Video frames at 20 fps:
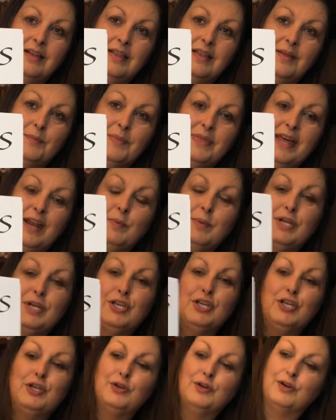That'll be
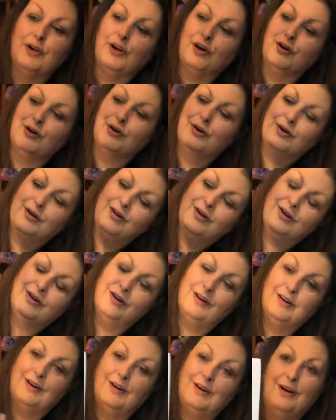cute on her.
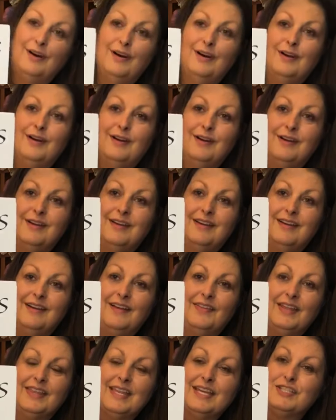I
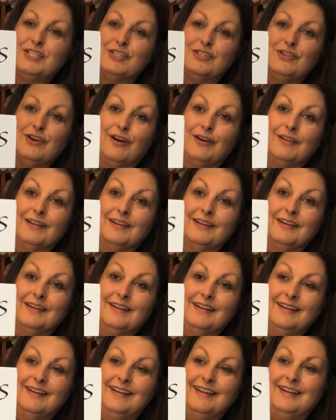think that's just darling.
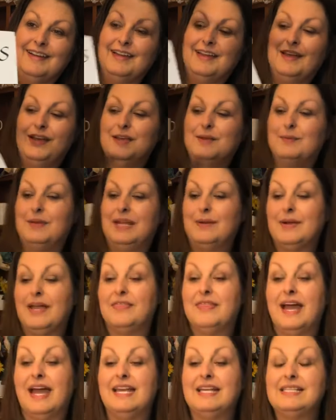But anyway,
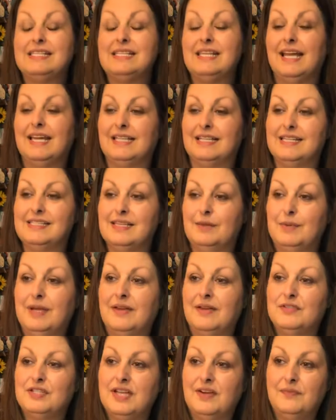that is Layla's. I'm going to
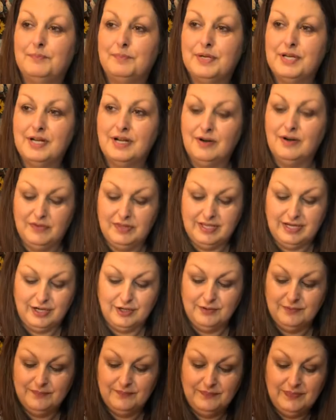have Jeff put it over
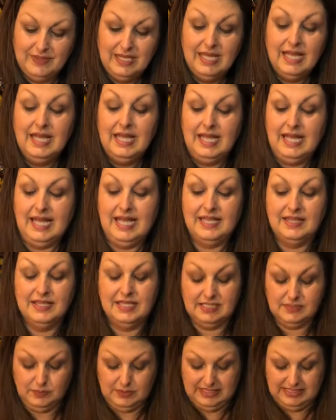there. And
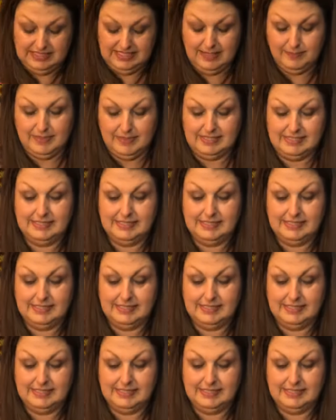this one is Emma's.